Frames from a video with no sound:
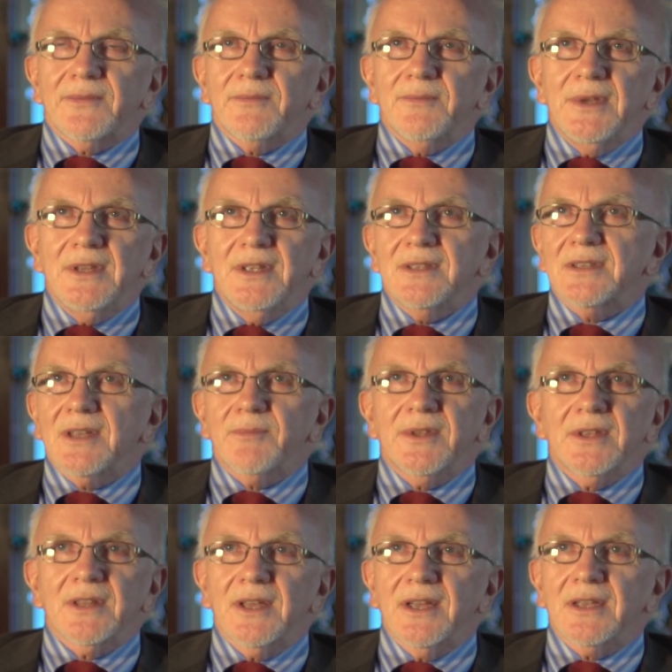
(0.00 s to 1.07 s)
meaning
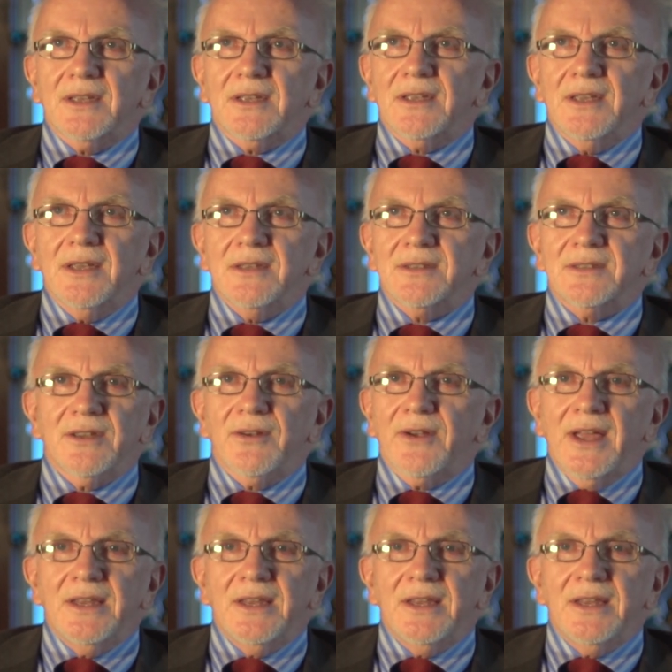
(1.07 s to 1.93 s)
something like is there